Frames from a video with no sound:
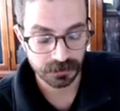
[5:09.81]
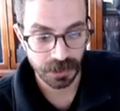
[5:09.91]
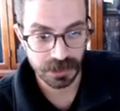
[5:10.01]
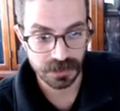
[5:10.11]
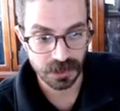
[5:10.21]

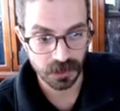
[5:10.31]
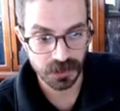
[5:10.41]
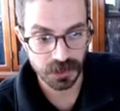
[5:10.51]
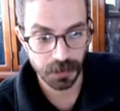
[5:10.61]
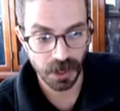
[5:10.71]
is there's
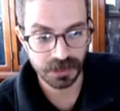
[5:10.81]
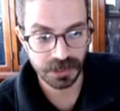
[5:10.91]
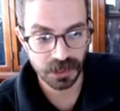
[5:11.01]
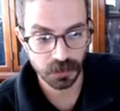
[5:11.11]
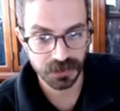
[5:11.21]
this button
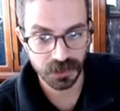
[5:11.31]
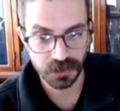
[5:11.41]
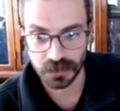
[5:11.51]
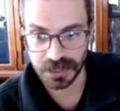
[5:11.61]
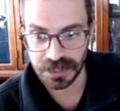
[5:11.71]
here with the
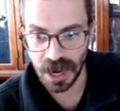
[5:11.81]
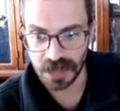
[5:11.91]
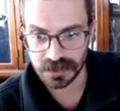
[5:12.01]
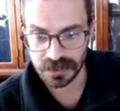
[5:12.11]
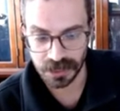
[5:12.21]
three
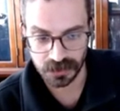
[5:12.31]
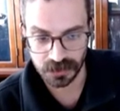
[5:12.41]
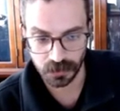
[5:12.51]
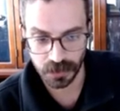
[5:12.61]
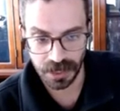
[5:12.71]
dots next to it,